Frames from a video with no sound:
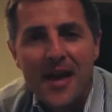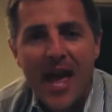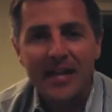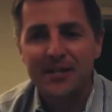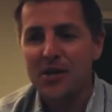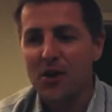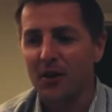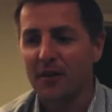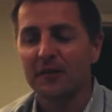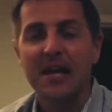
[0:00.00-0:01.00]

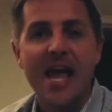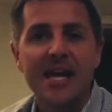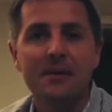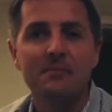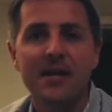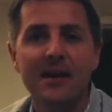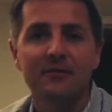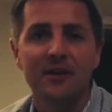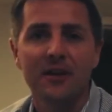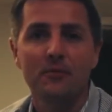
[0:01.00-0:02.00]
Antioch, this
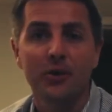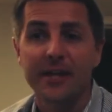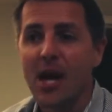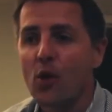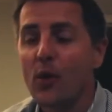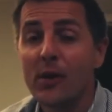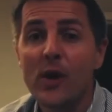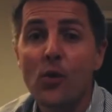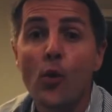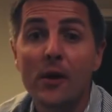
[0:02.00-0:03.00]
enemy-loving community. When
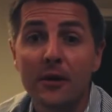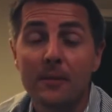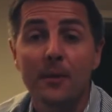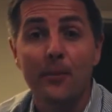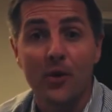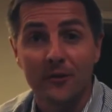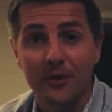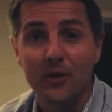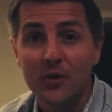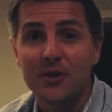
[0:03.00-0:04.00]
we welcome the
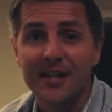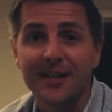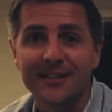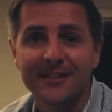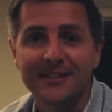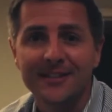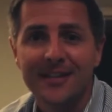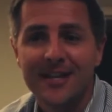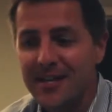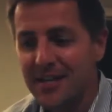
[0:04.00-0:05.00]
persecutor
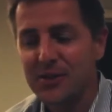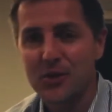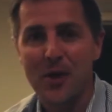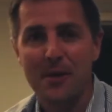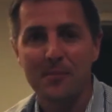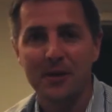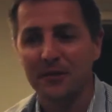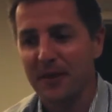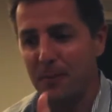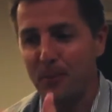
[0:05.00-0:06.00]
into our
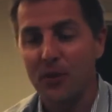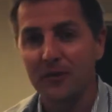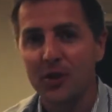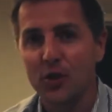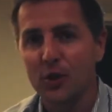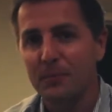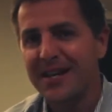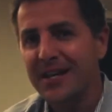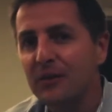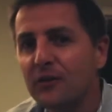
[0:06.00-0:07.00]
midst, and the persecutor
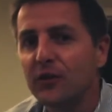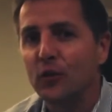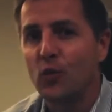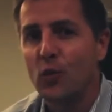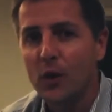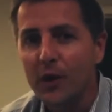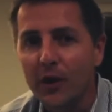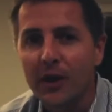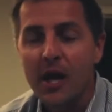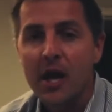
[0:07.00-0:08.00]
begins to
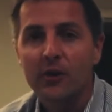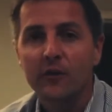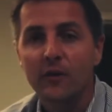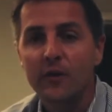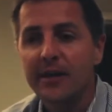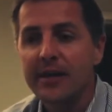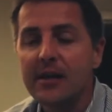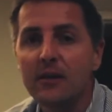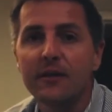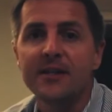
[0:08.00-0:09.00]
work to
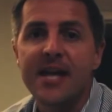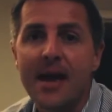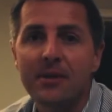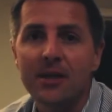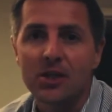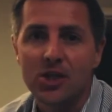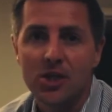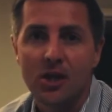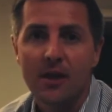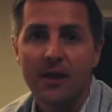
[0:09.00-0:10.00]
heal the
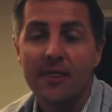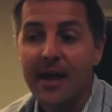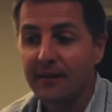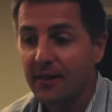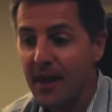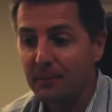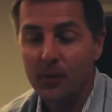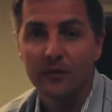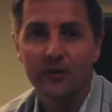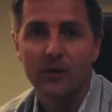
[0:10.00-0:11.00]
damage that that
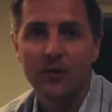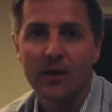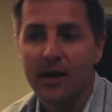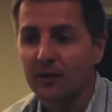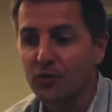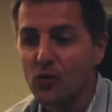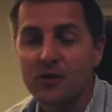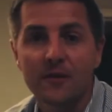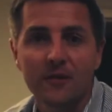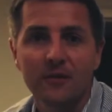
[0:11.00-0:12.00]
persecutor has
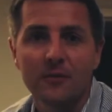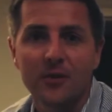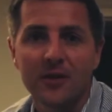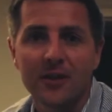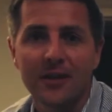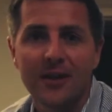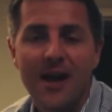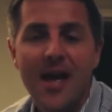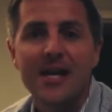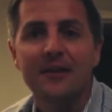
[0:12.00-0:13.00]
wrought on this community,
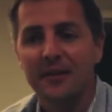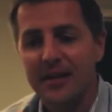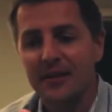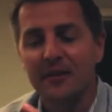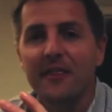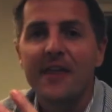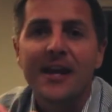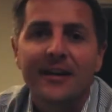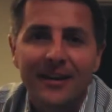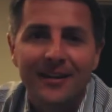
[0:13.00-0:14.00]
It's
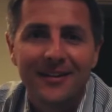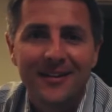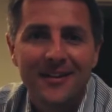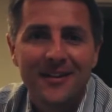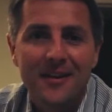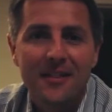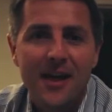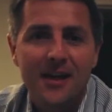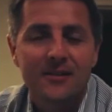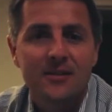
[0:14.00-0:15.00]
then
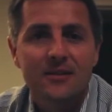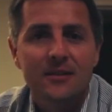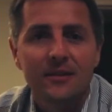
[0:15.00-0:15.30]
that